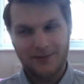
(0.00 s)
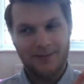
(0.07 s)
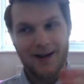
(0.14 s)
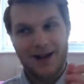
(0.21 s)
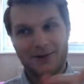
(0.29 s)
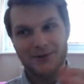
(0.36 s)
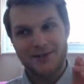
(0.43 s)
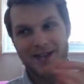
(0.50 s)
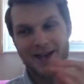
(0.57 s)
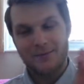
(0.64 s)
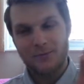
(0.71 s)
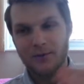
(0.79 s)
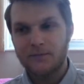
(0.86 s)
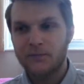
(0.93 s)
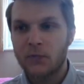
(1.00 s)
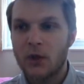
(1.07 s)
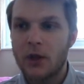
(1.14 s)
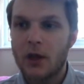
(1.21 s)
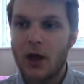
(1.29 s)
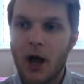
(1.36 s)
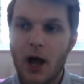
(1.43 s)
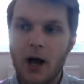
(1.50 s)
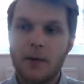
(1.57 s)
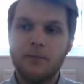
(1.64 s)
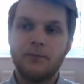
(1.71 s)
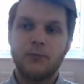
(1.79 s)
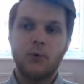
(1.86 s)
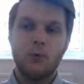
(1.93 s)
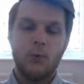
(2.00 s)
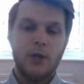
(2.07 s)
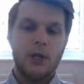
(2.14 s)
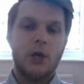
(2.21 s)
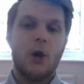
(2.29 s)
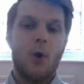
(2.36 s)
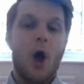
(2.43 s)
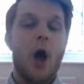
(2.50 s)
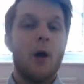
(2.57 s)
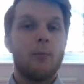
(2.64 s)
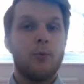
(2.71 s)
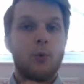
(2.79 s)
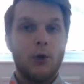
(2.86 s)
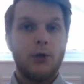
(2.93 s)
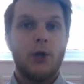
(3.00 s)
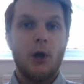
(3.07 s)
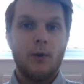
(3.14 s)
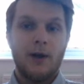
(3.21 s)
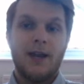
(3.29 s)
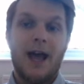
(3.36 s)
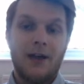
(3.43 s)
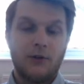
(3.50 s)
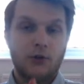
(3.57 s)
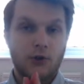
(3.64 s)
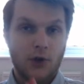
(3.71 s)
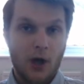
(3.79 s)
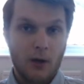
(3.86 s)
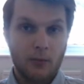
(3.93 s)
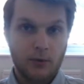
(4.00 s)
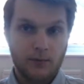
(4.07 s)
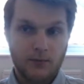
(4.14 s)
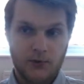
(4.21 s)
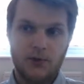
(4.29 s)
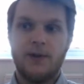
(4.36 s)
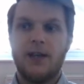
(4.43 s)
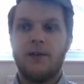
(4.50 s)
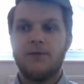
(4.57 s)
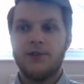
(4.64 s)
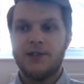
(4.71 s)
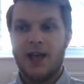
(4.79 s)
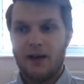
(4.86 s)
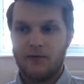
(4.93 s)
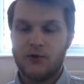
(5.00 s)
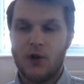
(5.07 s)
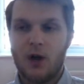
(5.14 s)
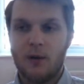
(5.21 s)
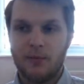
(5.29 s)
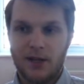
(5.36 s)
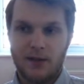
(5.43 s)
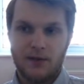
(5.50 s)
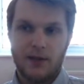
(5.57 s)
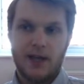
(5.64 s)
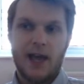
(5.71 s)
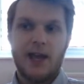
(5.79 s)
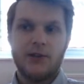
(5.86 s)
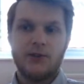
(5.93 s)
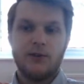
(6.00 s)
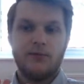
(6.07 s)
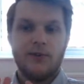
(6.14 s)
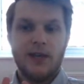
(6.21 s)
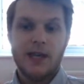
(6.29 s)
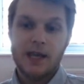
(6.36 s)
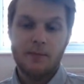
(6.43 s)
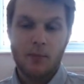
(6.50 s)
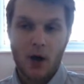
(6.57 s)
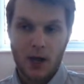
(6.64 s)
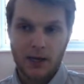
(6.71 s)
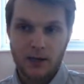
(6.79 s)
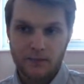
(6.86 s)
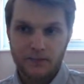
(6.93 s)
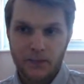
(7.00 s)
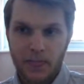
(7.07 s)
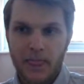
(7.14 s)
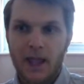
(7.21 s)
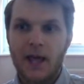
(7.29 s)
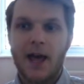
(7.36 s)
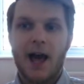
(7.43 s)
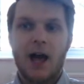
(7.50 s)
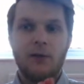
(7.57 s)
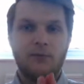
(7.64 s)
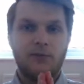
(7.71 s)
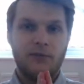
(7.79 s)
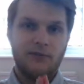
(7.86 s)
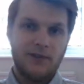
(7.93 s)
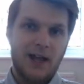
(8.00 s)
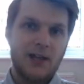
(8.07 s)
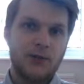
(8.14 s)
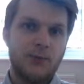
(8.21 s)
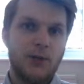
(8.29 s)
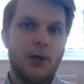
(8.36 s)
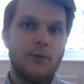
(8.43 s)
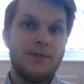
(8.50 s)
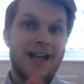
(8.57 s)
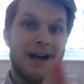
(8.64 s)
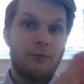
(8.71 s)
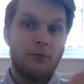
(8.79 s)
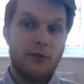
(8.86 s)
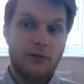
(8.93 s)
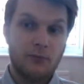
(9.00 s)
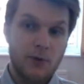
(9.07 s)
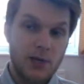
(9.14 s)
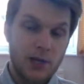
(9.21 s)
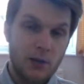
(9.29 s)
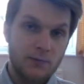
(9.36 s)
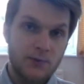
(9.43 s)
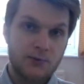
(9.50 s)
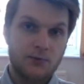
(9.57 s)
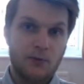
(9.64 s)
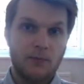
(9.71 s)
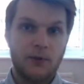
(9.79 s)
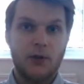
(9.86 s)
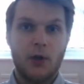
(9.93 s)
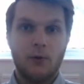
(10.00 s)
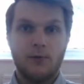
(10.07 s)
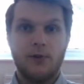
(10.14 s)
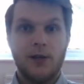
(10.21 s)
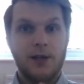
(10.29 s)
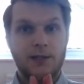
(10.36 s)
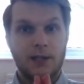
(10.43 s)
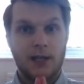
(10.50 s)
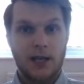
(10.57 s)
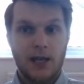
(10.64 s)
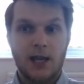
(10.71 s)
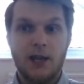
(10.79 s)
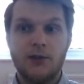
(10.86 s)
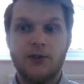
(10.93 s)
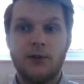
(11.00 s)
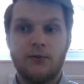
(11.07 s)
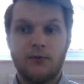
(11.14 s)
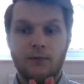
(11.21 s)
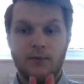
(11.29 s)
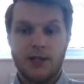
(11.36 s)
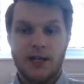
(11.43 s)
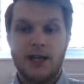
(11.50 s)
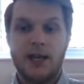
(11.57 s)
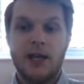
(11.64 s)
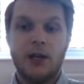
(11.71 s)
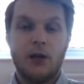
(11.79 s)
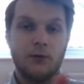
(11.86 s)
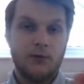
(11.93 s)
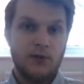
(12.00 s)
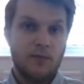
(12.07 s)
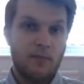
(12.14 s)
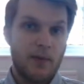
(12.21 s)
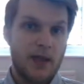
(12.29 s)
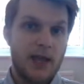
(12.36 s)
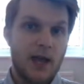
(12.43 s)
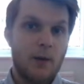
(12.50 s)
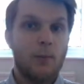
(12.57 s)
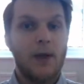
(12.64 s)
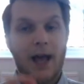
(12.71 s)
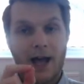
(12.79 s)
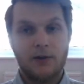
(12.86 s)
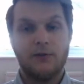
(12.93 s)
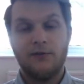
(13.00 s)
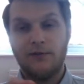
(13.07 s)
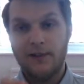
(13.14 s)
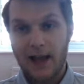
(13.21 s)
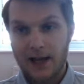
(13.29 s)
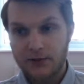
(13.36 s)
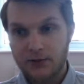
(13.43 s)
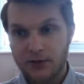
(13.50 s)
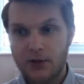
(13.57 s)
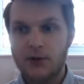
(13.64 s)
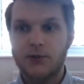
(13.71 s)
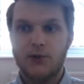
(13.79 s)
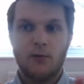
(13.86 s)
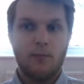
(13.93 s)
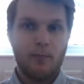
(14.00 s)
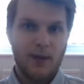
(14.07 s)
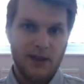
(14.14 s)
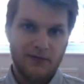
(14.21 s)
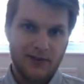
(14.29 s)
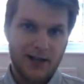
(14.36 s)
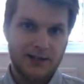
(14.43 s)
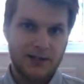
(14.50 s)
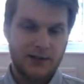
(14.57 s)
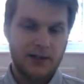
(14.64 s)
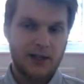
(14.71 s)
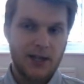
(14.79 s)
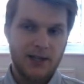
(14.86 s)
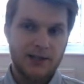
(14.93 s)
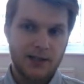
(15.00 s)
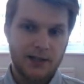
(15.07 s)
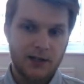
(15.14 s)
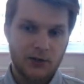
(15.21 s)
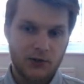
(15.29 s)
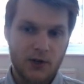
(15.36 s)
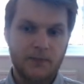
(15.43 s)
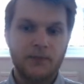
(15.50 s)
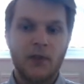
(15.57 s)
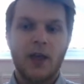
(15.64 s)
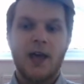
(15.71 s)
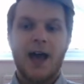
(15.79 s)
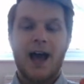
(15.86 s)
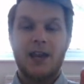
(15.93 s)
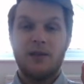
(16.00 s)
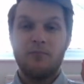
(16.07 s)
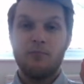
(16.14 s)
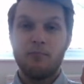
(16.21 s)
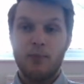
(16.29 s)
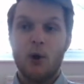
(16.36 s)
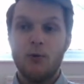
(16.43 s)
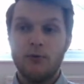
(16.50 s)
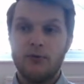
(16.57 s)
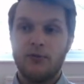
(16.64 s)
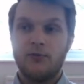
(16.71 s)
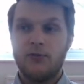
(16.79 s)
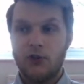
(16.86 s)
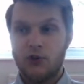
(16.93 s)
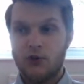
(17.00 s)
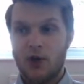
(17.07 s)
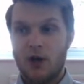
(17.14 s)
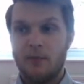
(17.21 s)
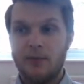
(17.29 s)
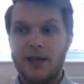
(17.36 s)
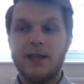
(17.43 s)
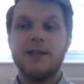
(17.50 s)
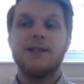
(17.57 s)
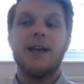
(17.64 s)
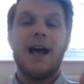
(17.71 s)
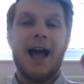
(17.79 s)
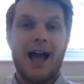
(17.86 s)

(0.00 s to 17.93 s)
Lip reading: backwards camera, we go up 1 note and add a sharp, so it gives us F sharp in the case of E minor. And for the flats, we go down 3 notes from the note that is the key. So from D, it goes to B, and we add a flat. So B flat in the key signature. And in both the sharp keys,